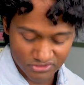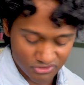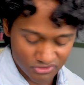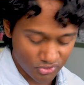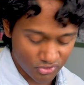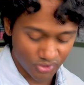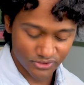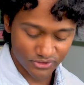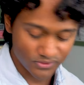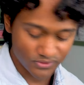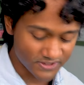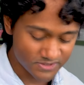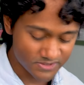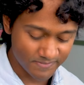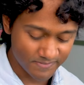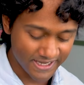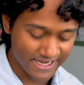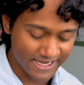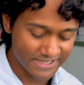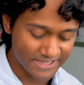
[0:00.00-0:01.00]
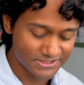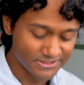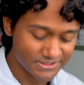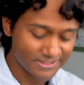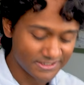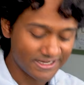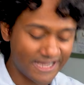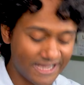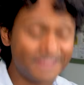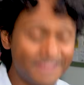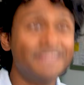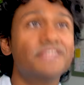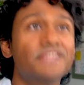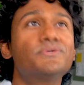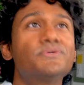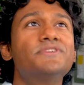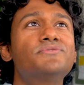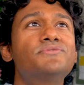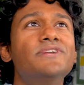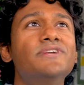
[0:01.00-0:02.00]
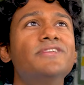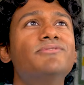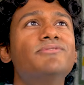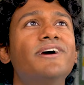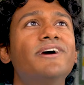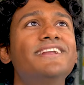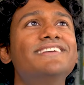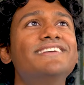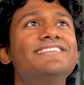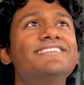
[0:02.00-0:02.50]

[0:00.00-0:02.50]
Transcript: Go through this page. I think this one's really funny.